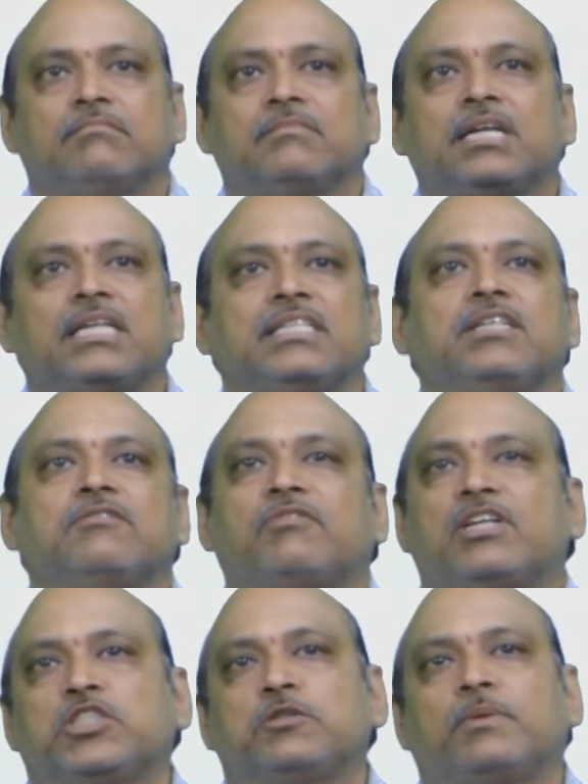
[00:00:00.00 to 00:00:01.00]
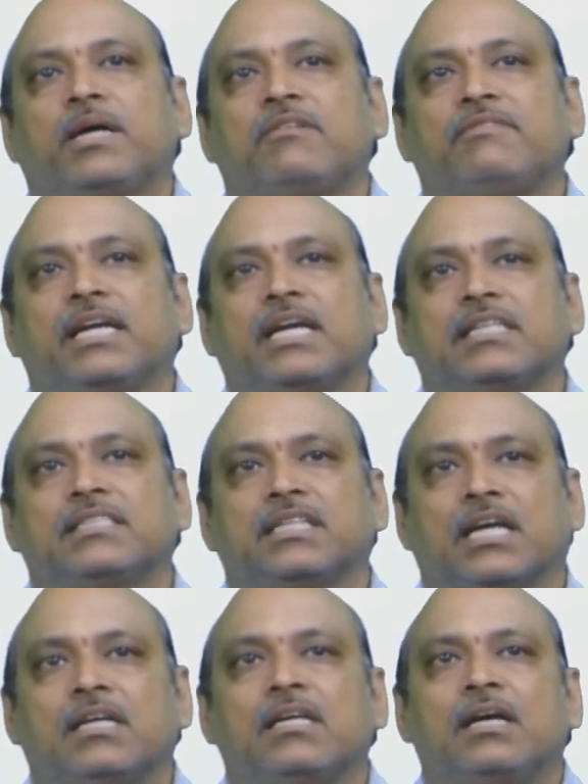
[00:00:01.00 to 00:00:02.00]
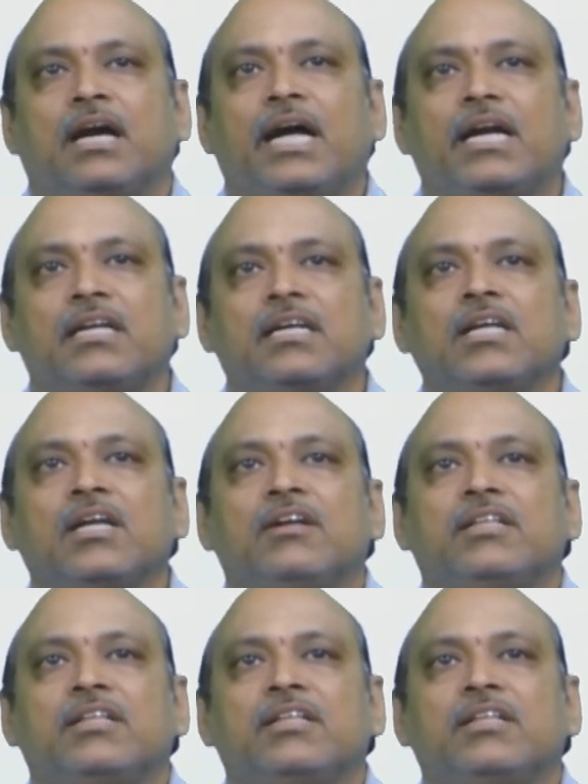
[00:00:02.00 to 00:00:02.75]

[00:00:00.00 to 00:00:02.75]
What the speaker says: That is the first point we can say. And